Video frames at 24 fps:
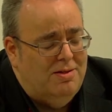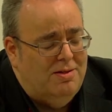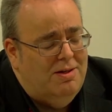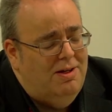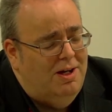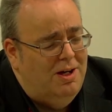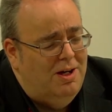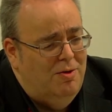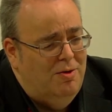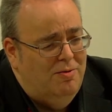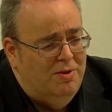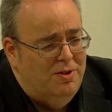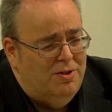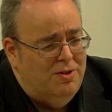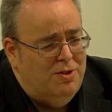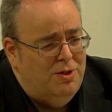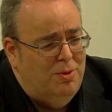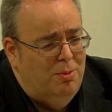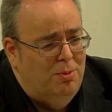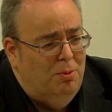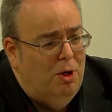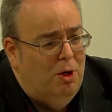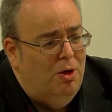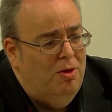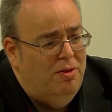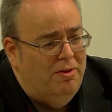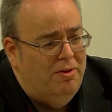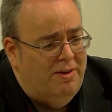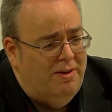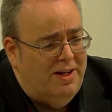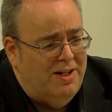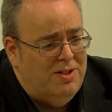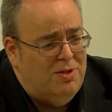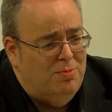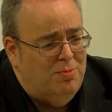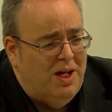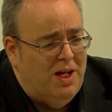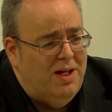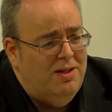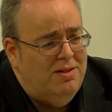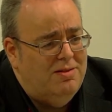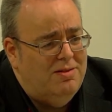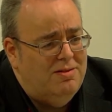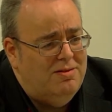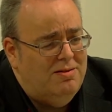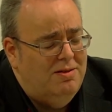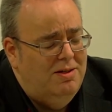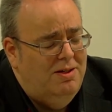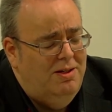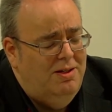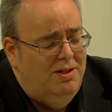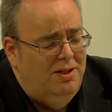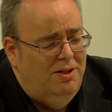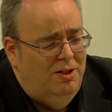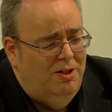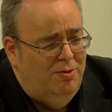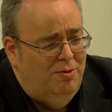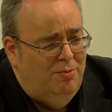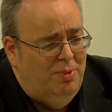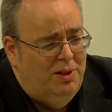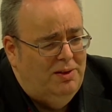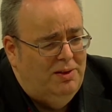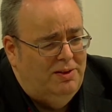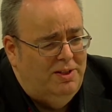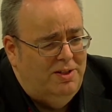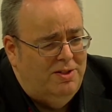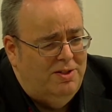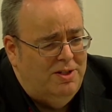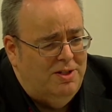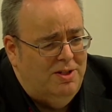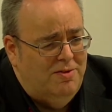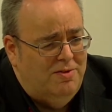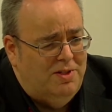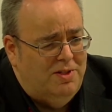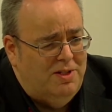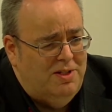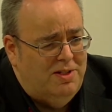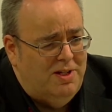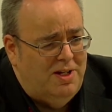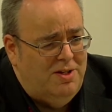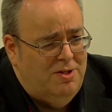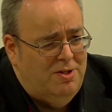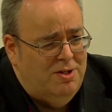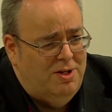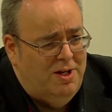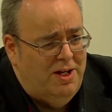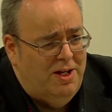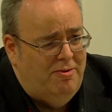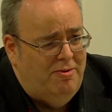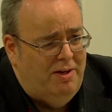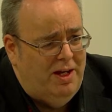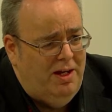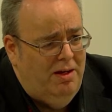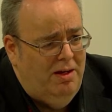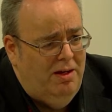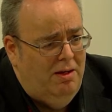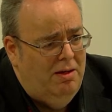over some other aspects of building services engineering,